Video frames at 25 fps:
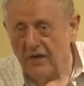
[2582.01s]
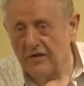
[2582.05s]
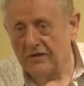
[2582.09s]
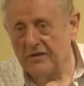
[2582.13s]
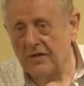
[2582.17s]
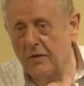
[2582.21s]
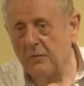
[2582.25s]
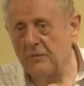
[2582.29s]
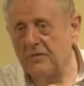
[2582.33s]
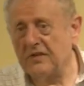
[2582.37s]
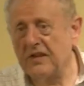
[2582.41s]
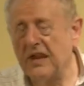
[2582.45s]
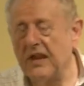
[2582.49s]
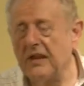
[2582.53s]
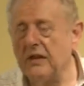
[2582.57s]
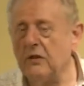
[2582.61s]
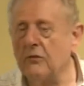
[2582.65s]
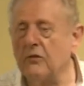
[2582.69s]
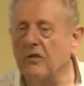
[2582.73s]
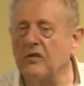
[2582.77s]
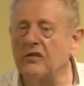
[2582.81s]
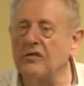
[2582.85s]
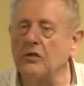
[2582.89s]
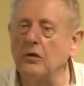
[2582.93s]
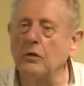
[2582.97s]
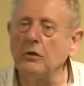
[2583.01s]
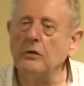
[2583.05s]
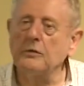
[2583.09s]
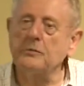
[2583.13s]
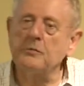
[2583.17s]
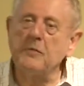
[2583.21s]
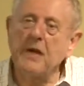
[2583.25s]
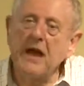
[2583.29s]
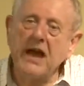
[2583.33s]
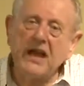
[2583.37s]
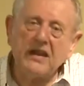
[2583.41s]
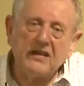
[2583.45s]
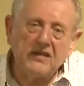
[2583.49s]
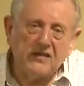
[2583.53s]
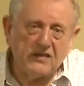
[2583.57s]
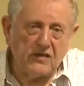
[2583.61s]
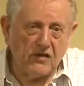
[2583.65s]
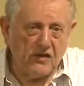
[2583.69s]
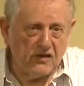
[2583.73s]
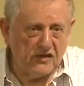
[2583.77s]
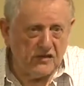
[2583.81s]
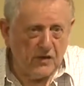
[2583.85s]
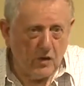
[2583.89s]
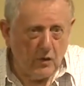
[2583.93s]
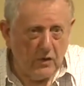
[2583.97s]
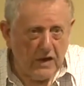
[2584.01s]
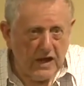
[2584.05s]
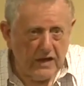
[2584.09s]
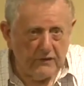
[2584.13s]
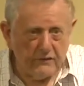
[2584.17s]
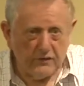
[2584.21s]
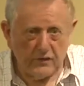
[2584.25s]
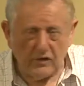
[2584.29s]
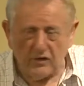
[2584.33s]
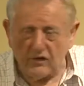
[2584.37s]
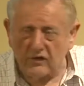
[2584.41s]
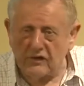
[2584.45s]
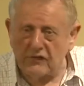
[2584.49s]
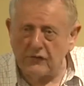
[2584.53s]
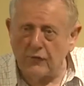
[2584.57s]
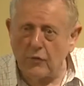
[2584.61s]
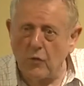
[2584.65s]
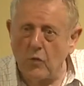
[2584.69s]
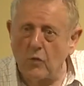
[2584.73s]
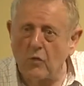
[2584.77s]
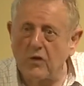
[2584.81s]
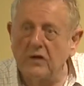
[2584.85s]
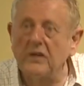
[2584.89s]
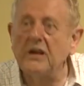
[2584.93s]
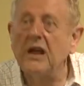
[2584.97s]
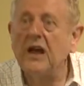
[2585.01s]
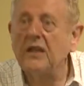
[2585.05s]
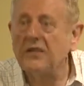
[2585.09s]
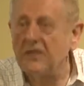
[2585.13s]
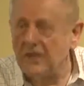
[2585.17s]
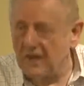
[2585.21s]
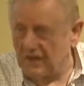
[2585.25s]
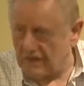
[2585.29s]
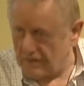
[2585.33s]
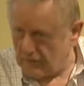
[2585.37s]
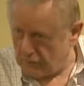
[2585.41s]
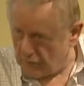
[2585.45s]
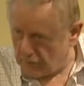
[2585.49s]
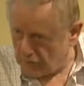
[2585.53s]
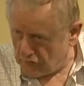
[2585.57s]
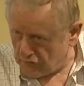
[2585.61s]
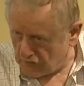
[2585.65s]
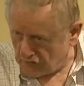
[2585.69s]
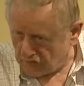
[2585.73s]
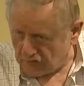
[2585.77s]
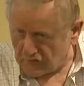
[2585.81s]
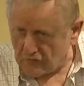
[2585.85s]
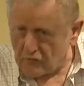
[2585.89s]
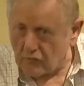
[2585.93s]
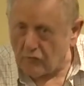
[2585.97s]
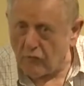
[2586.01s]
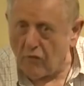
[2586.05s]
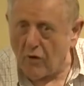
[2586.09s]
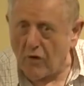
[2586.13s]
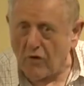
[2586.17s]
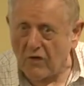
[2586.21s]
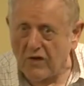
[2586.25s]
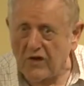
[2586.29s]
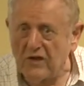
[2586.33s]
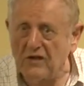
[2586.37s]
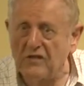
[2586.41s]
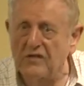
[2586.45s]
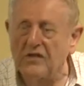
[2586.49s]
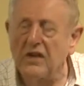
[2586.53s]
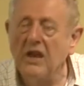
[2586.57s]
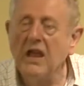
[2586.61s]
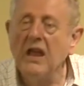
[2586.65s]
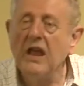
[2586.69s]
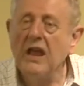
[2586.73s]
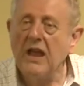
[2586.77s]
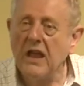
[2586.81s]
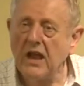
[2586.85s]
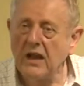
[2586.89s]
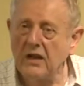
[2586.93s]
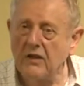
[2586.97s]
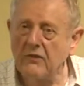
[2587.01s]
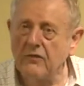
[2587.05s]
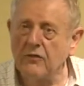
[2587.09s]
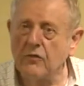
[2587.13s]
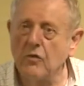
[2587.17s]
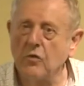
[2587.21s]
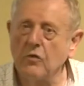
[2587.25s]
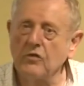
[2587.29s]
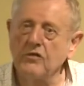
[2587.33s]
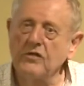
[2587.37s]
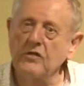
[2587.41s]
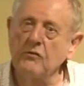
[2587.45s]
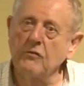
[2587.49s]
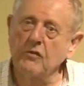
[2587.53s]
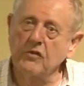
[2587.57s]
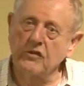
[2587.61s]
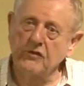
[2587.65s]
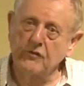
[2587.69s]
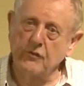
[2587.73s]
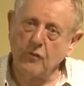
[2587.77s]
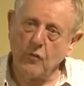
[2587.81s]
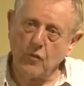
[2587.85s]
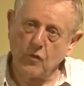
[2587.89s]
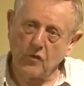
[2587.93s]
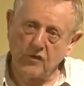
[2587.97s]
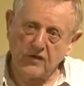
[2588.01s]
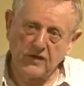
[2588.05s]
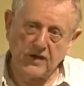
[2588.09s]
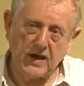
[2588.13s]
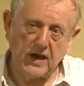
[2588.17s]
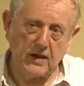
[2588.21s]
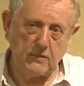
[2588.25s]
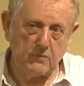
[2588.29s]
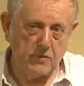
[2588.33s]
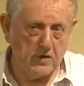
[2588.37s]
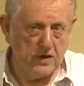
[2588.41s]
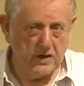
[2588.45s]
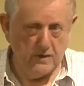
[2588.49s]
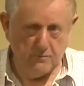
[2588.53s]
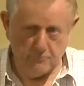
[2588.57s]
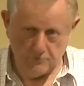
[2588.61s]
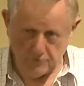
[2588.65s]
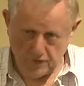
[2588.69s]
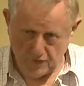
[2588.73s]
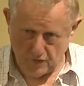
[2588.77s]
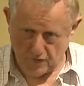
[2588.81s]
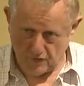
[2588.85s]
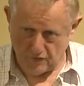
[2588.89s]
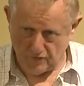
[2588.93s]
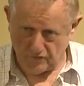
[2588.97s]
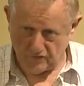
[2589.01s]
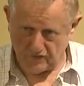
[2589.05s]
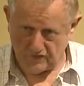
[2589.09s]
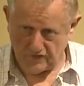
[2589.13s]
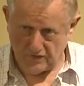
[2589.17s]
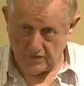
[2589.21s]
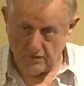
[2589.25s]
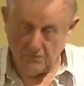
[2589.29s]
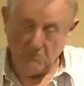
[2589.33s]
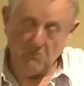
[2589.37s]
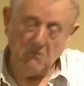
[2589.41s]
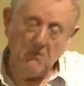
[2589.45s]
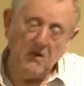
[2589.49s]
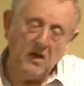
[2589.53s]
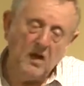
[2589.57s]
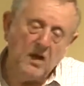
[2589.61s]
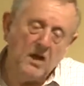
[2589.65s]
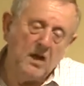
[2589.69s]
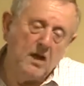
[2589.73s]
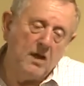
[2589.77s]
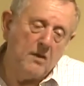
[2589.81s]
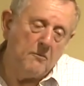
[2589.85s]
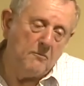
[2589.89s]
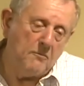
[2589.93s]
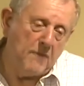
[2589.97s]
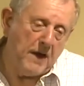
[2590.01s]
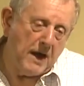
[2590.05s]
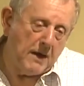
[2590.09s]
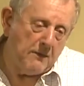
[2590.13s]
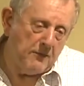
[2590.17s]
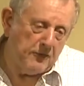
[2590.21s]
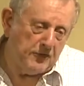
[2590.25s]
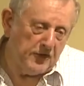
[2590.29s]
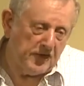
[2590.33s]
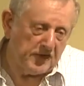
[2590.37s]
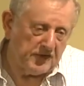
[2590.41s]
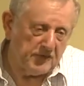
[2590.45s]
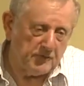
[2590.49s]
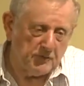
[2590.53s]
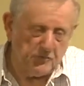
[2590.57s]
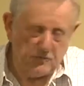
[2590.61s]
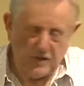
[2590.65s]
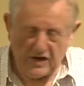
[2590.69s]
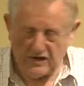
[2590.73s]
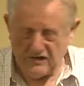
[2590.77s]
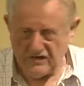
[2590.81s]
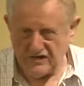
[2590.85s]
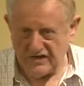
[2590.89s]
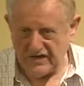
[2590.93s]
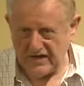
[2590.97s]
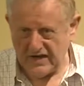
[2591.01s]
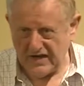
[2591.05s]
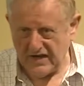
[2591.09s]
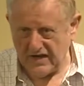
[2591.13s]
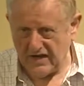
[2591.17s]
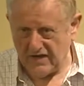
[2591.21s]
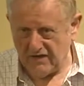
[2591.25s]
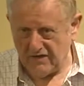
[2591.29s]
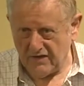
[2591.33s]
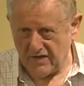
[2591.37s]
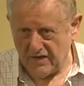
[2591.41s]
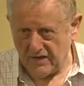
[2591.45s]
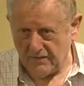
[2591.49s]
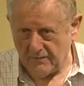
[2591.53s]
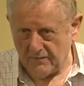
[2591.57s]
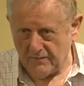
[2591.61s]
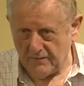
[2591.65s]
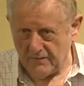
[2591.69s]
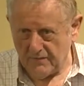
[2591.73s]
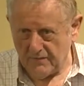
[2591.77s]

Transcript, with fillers: Some say there were salt mines, there is no evidence for it. I think there were just quarries. And of course there was forced labor imposed. Bible doesn't mention anything.